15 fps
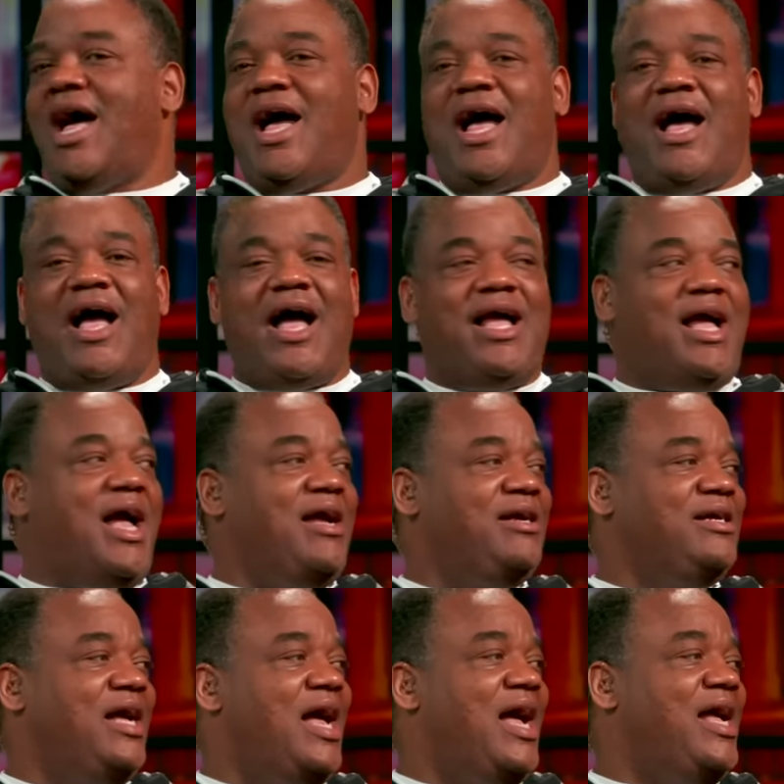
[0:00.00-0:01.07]

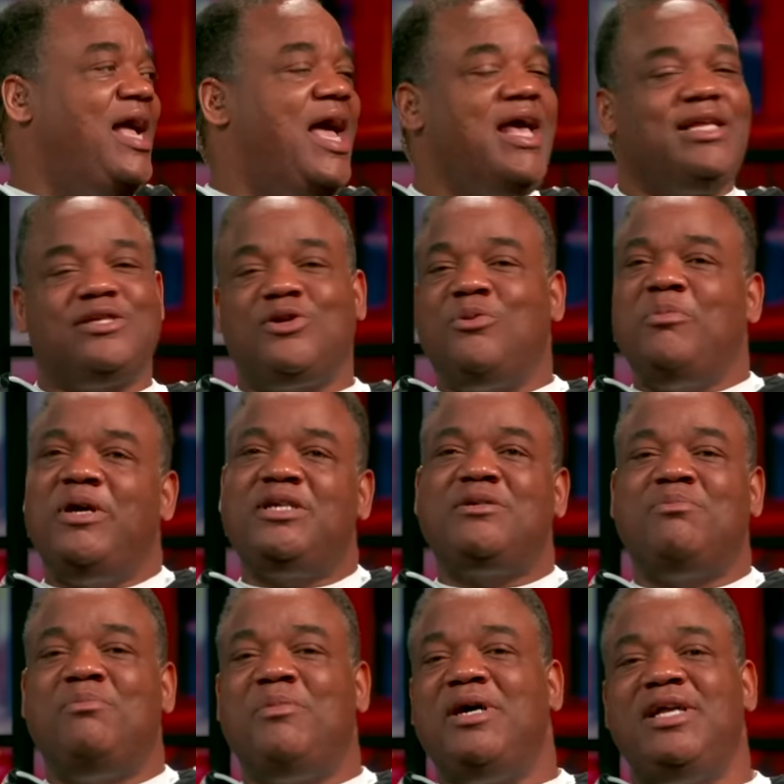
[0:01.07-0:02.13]
I had so
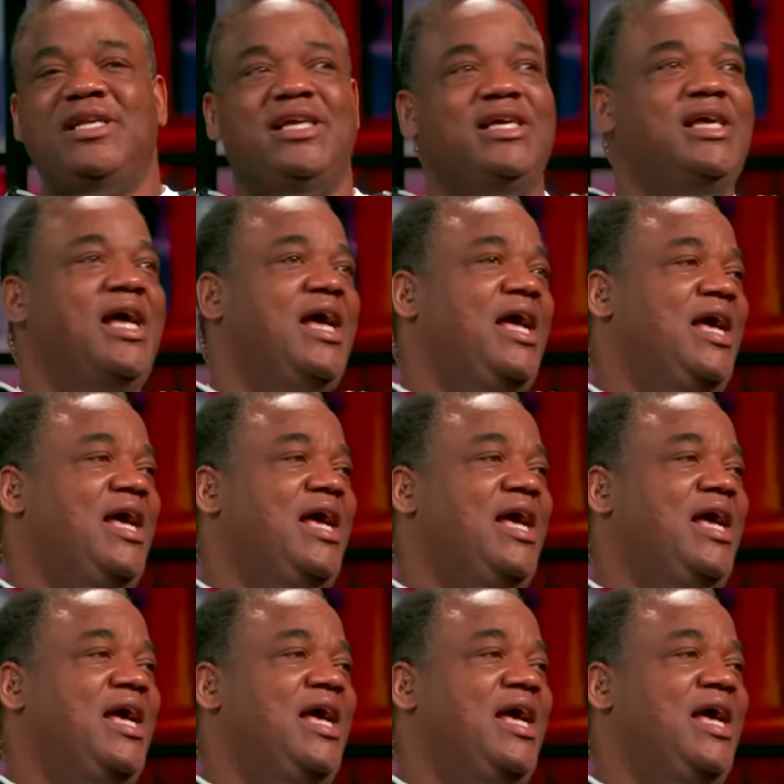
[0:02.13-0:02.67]
much money